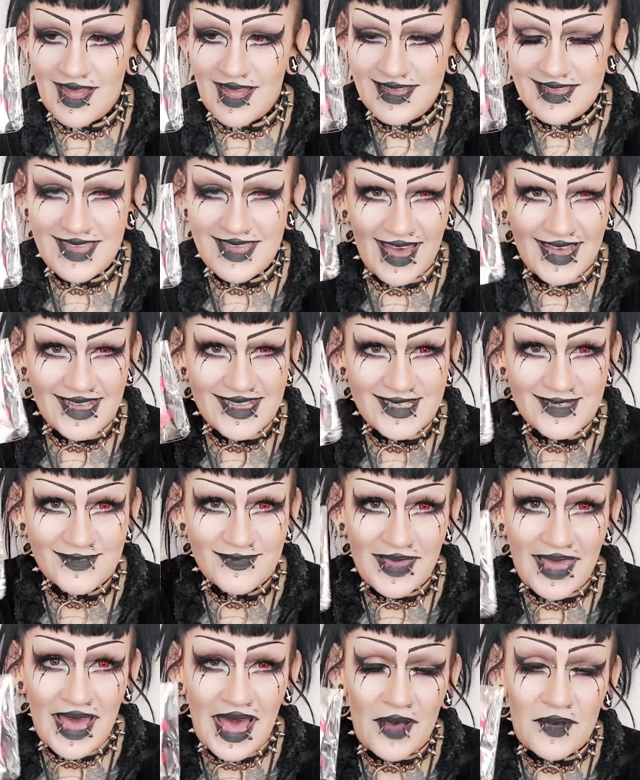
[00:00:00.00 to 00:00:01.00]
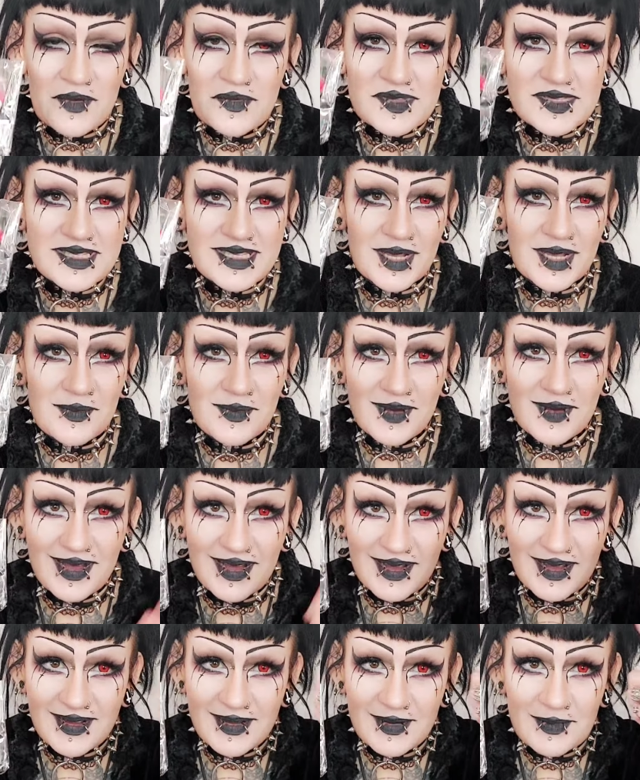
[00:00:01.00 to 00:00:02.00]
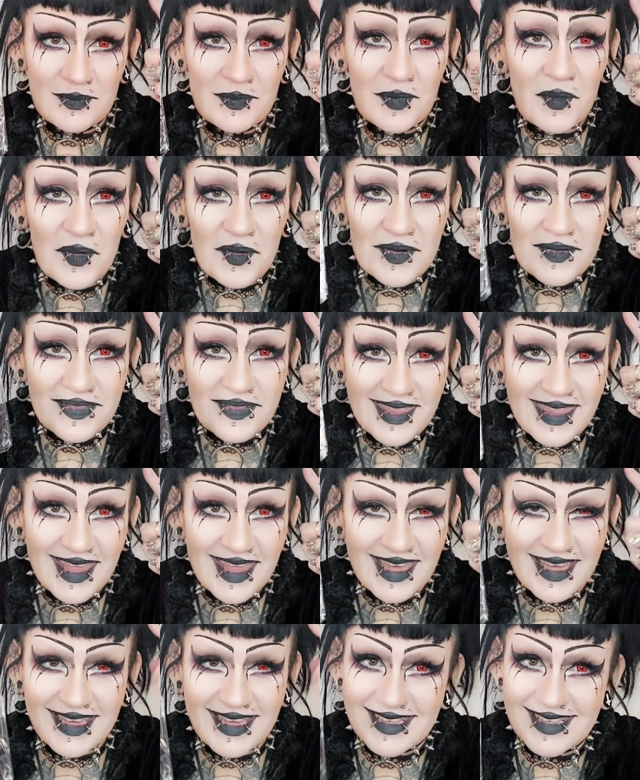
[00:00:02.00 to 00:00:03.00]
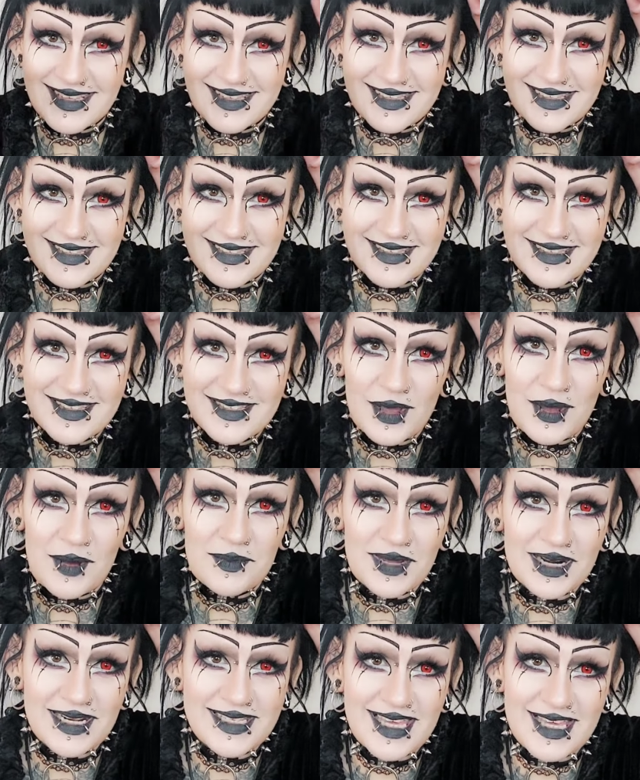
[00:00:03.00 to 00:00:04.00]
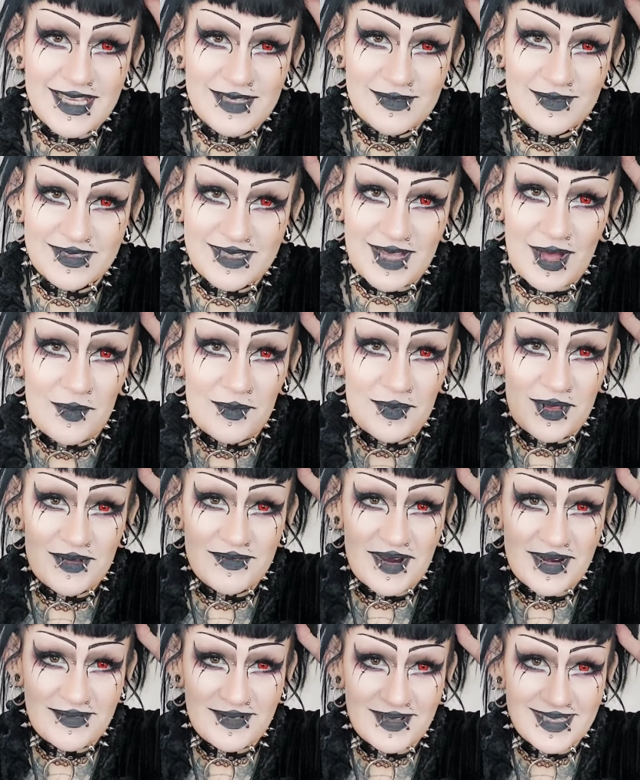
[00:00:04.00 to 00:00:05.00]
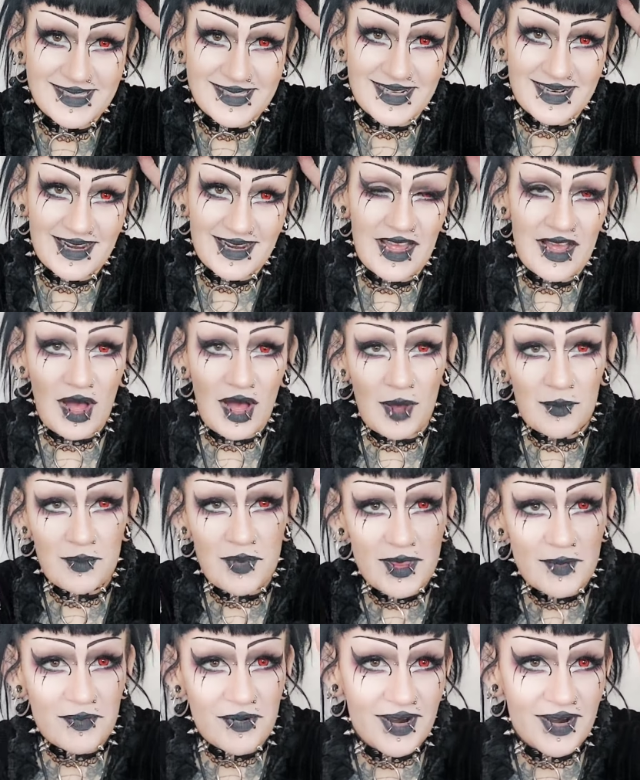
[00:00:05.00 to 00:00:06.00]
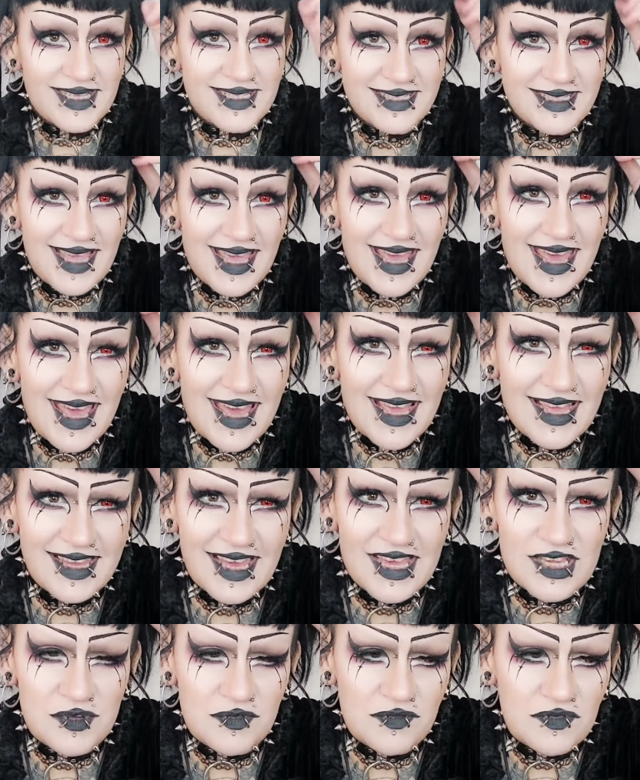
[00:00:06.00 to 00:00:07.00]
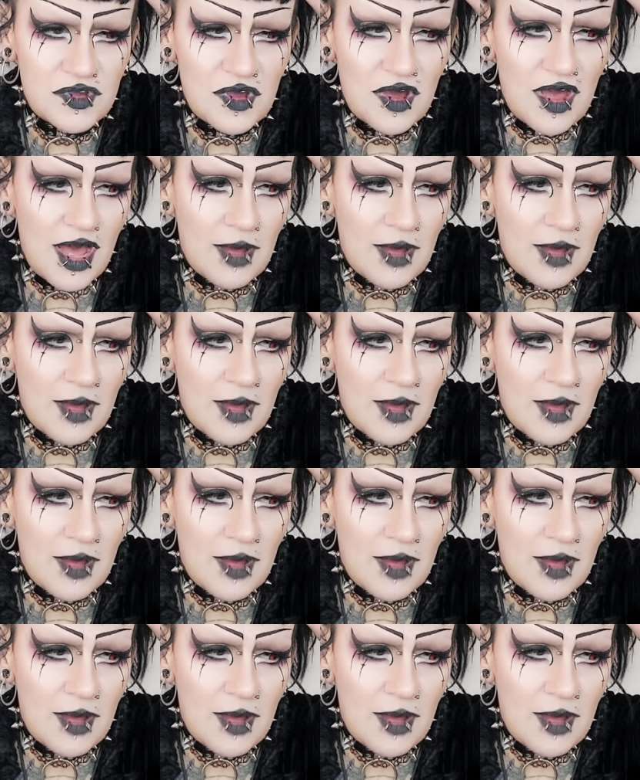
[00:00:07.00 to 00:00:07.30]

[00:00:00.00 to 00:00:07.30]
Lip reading: Yes, we have some more of these. So I'm going to take these ones out and put the red ones in. I'll put the price here because you forgot how